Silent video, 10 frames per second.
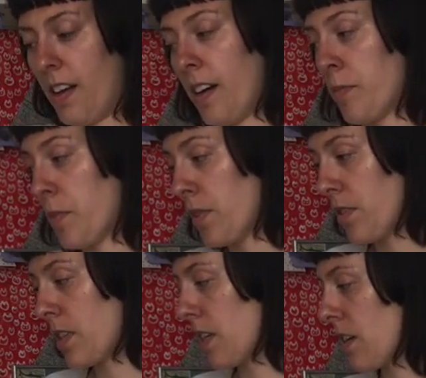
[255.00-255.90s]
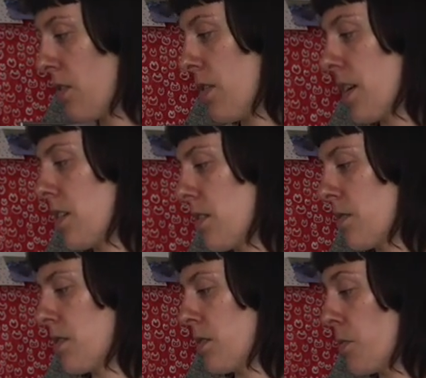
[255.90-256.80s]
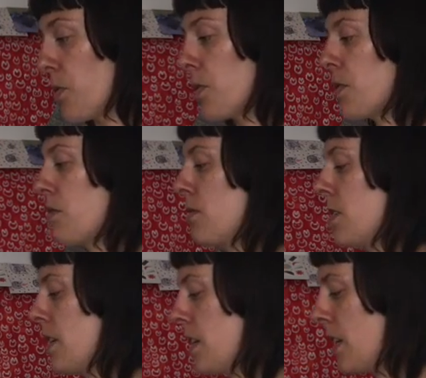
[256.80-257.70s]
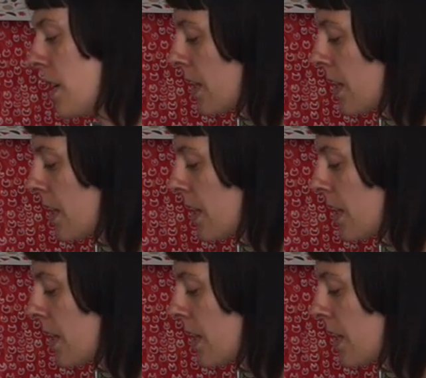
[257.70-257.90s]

I'm using quite a watery,